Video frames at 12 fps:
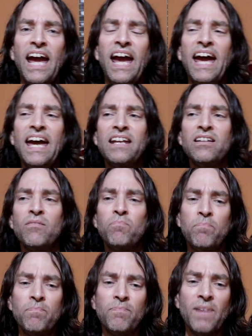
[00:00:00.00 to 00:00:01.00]

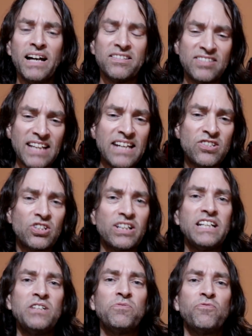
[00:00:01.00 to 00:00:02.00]
And
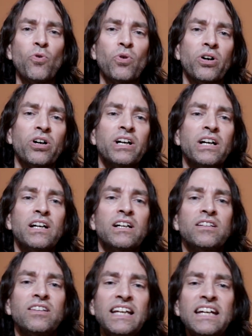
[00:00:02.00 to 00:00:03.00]
essentially for
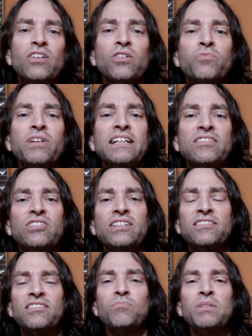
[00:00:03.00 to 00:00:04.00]
legal
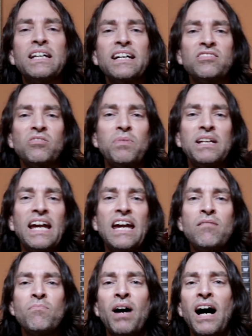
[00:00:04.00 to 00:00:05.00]
reasons and because it
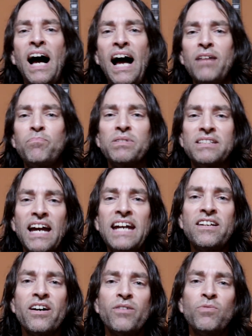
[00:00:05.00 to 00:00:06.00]
became a hot
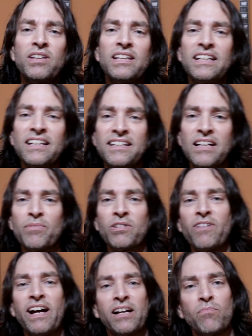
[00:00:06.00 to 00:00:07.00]
potato within the
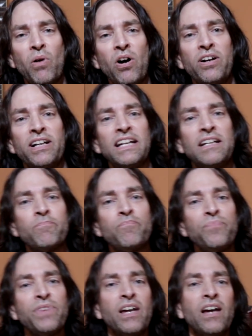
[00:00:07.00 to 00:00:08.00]
Democratic Party,
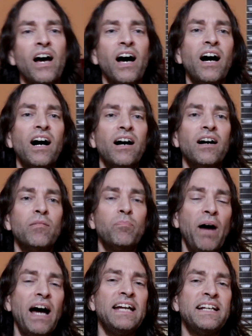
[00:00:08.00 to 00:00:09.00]

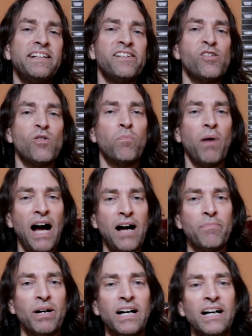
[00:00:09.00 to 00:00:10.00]
Biden and
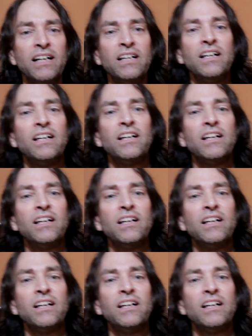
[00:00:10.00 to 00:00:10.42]
Obama